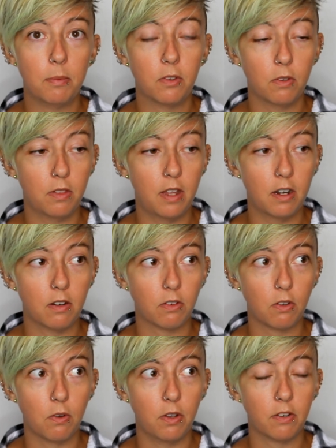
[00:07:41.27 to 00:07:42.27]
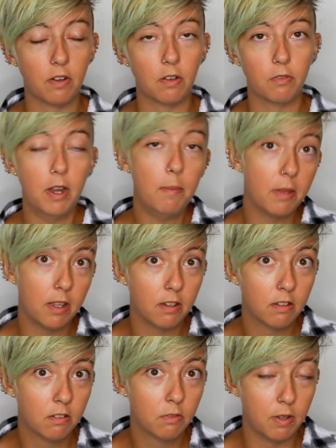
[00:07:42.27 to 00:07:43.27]
So they're going around
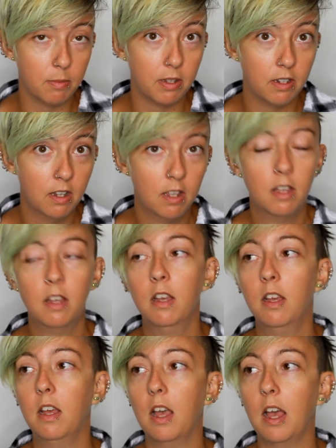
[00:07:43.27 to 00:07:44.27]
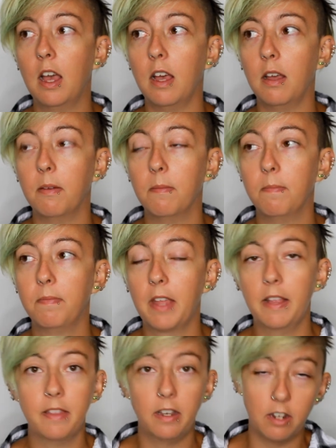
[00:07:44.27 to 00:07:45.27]
raping women uh,
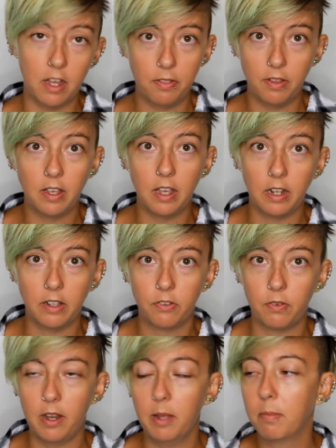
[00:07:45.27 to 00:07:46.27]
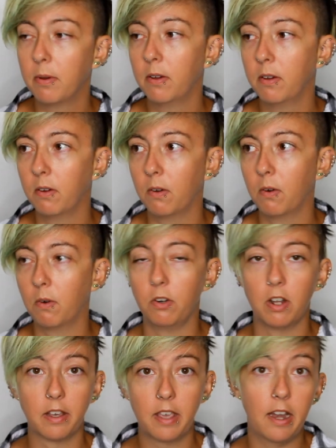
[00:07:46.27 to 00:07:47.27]
and then not thinking it's rape or
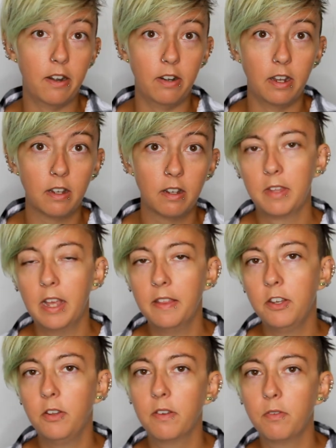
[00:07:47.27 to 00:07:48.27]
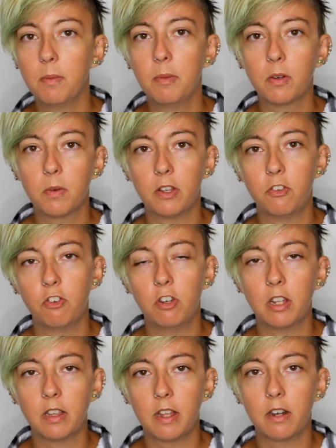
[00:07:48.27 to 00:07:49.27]
not caring. And then you have women
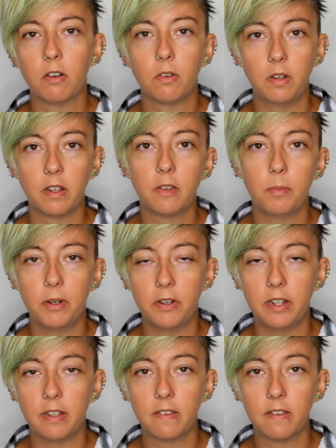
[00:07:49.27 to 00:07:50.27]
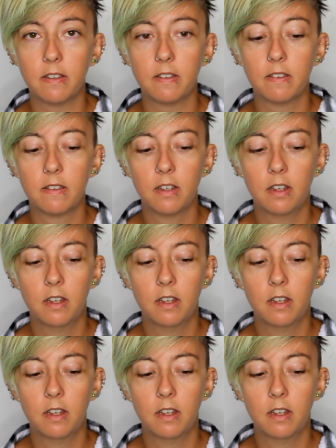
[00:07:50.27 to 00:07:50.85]
questioning their own experiences.